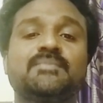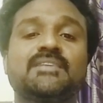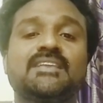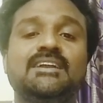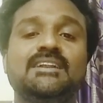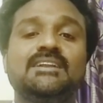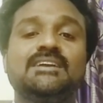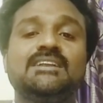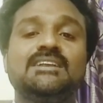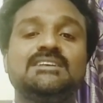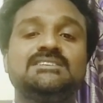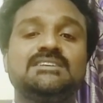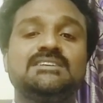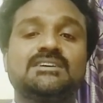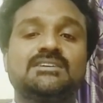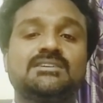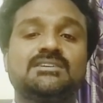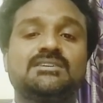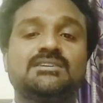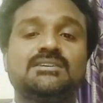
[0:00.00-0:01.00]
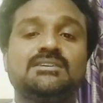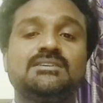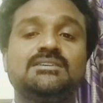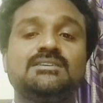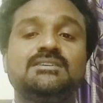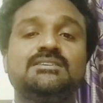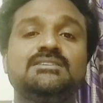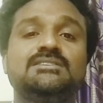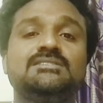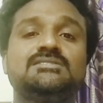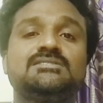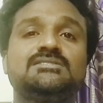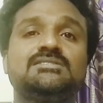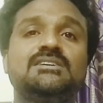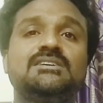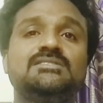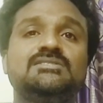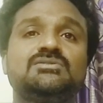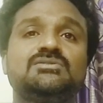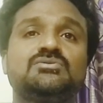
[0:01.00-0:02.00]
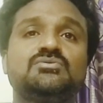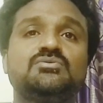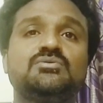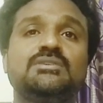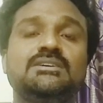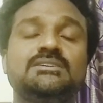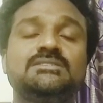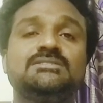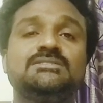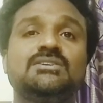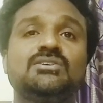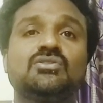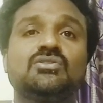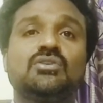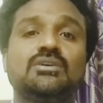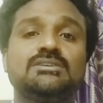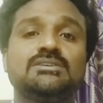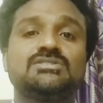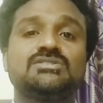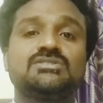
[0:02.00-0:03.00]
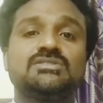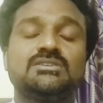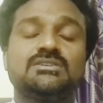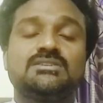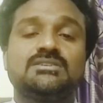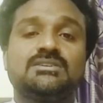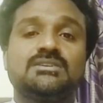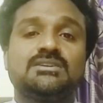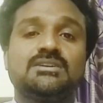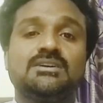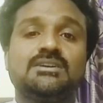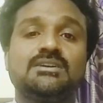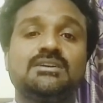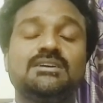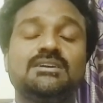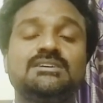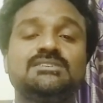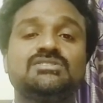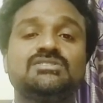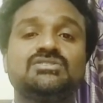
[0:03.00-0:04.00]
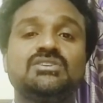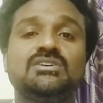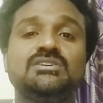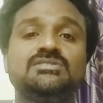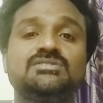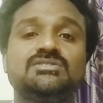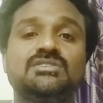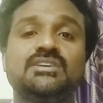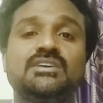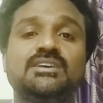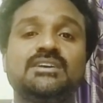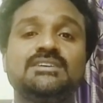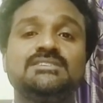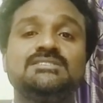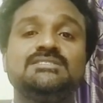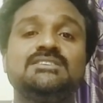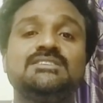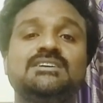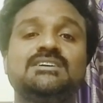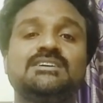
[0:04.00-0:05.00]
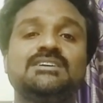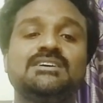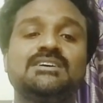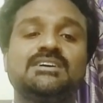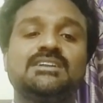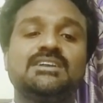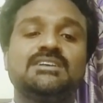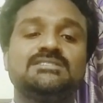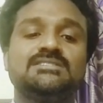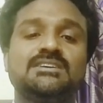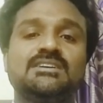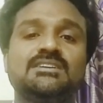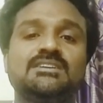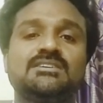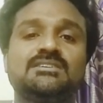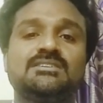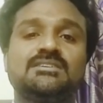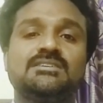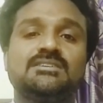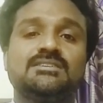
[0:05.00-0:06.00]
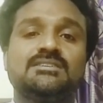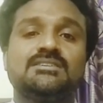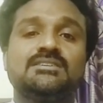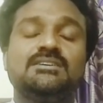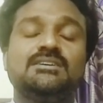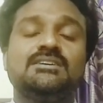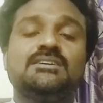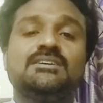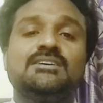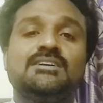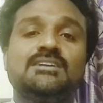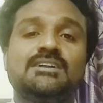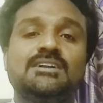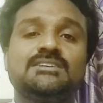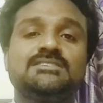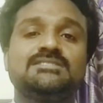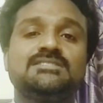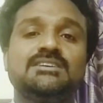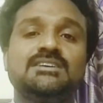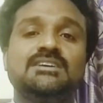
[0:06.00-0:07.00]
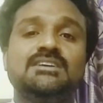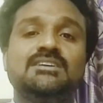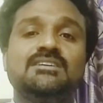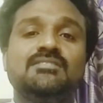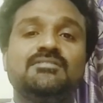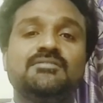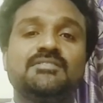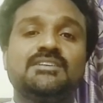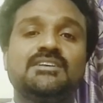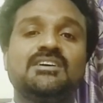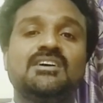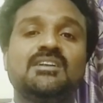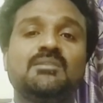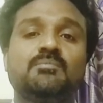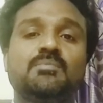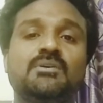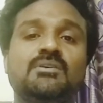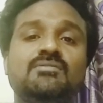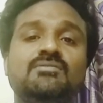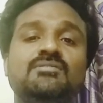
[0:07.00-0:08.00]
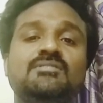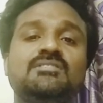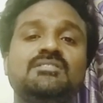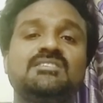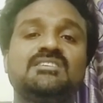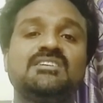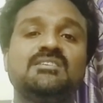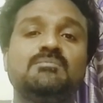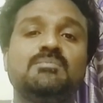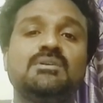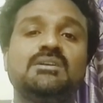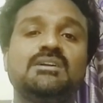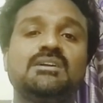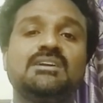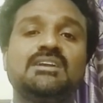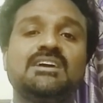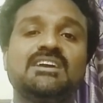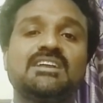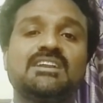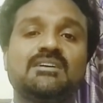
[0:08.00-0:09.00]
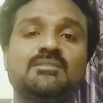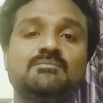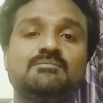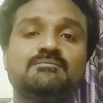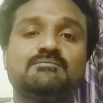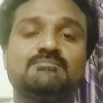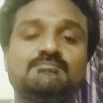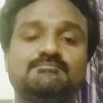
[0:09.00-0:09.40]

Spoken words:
increasing return, stage 2 is constant return, stage 3 is decreasing return. Let's see with the help of table and diagram.